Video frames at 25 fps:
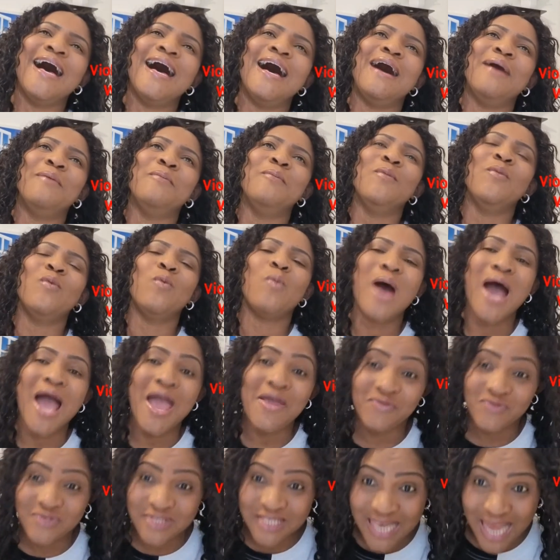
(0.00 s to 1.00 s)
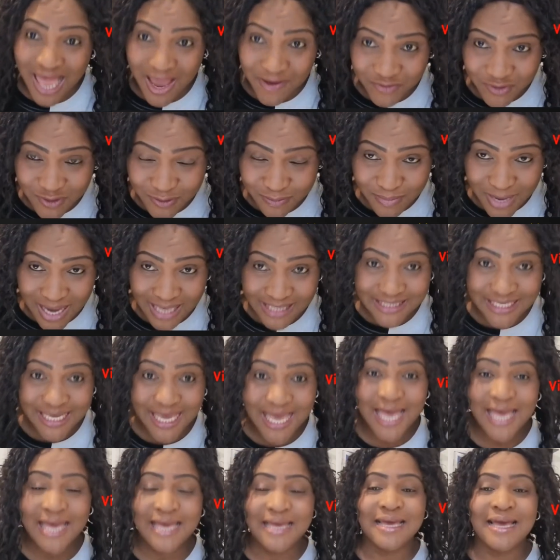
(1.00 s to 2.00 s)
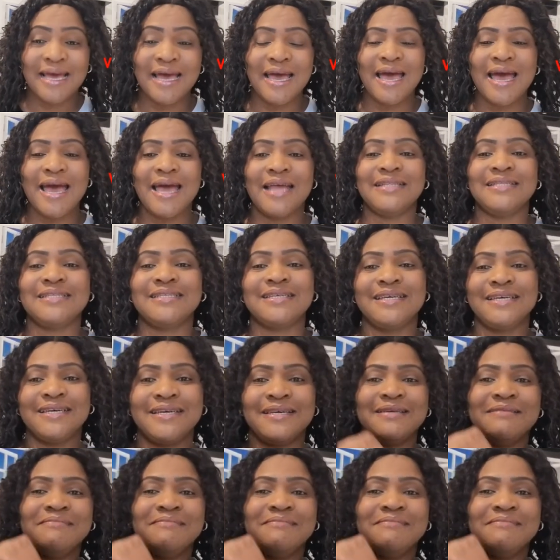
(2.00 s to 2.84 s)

Um, wives' lives matter and